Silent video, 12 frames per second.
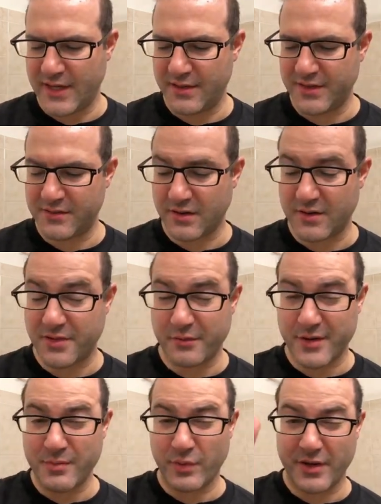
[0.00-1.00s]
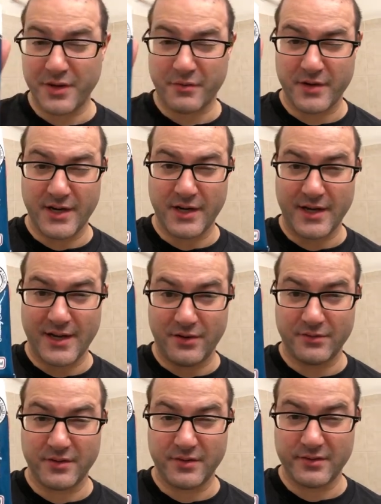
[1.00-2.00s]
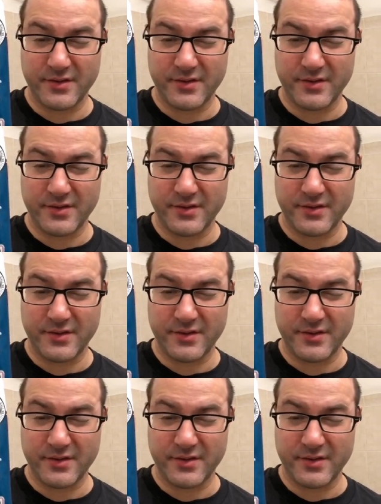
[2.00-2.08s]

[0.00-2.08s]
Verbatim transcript: These are 3.3 ounces,